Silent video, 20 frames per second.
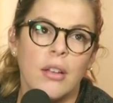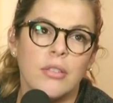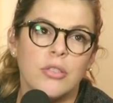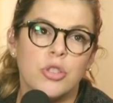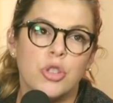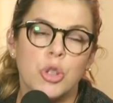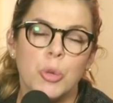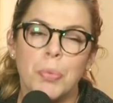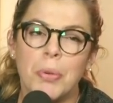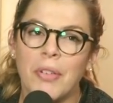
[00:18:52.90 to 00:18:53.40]

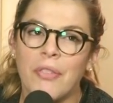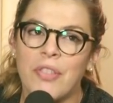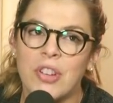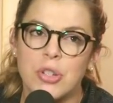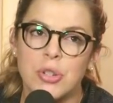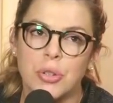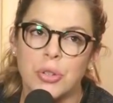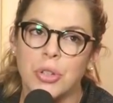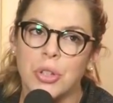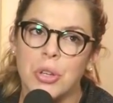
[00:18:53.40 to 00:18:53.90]

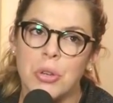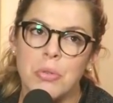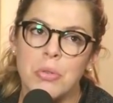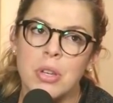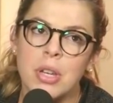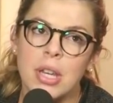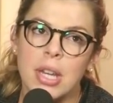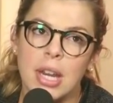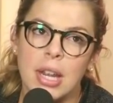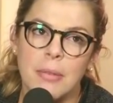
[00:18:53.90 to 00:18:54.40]
superficial
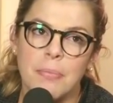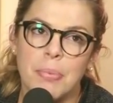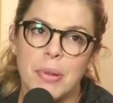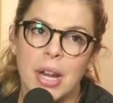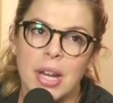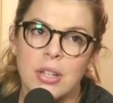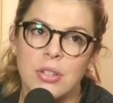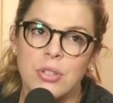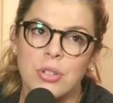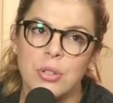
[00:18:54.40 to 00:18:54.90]
unity, but
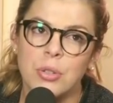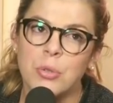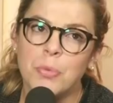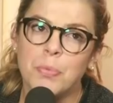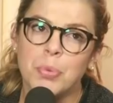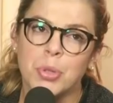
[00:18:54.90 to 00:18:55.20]
I do